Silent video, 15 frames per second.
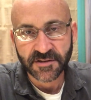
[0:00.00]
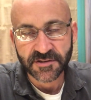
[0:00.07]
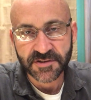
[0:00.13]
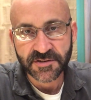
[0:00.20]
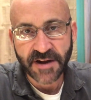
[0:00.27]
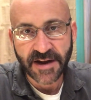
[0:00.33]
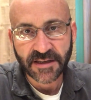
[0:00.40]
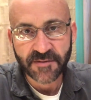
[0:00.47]
You're
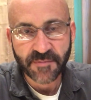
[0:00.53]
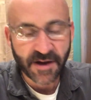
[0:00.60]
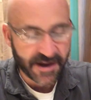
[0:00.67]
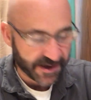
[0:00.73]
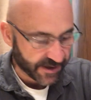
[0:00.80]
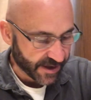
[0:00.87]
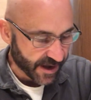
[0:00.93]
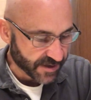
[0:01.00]
distracted by
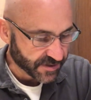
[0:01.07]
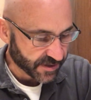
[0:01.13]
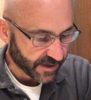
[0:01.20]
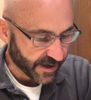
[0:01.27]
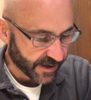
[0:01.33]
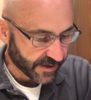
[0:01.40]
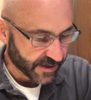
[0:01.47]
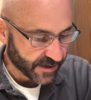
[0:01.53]
engaging
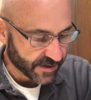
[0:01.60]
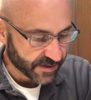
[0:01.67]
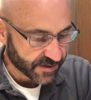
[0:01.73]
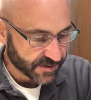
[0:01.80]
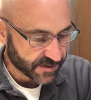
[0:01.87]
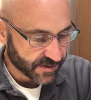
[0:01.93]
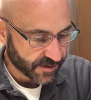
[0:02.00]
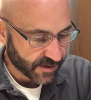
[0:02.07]

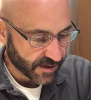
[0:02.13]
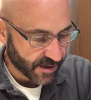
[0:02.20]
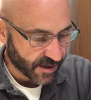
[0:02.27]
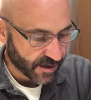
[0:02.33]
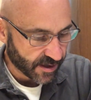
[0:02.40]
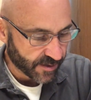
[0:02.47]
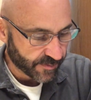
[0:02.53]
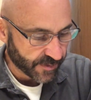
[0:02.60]
ideas,
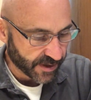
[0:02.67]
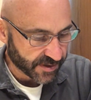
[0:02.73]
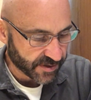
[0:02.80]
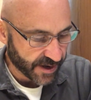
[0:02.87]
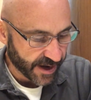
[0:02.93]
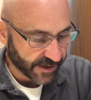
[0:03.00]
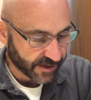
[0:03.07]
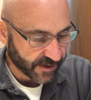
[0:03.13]
um,
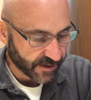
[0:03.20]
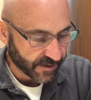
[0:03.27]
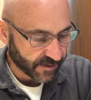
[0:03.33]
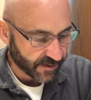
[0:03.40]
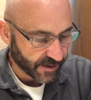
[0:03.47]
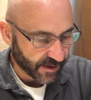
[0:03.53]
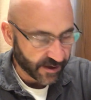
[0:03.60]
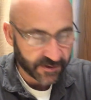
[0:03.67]

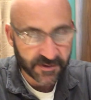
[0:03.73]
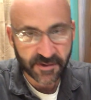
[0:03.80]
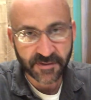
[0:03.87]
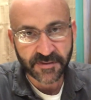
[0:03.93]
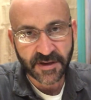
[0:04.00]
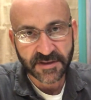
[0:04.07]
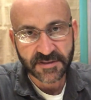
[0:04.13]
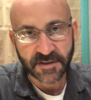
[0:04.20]
attracted uh, to
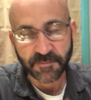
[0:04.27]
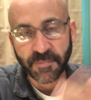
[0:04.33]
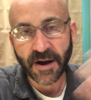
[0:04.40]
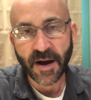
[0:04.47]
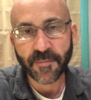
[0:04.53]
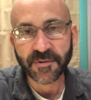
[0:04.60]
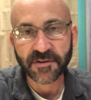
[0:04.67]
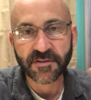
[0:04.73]
things that
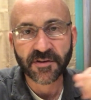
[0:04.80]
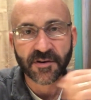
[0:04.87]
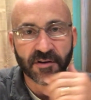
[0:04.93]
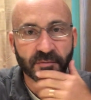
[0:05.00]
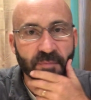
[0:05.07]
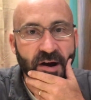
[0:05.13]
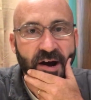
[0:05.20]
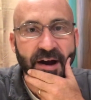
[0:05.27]
pop into
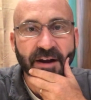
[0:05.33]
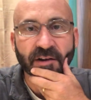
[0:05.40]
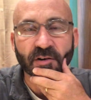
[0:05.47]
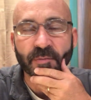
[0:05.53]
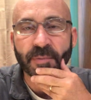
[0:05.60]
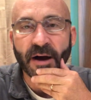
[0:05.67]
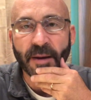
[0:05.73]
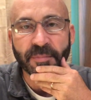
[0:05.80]
your mind
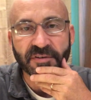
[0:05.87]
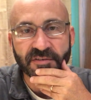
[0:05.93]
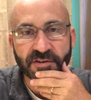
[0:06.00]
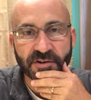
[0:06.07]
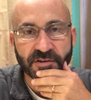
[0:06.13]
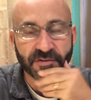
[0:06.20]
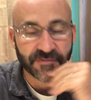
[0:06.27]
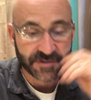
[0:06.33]
or pop
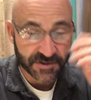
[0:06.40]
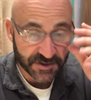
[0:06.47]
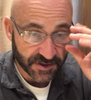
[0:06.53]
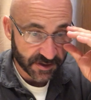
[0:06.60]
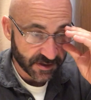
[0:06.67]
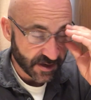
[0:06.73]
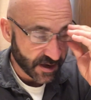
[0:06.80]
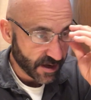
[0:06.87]
into your
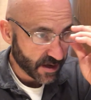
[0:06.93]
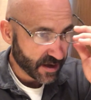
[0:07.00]
vision,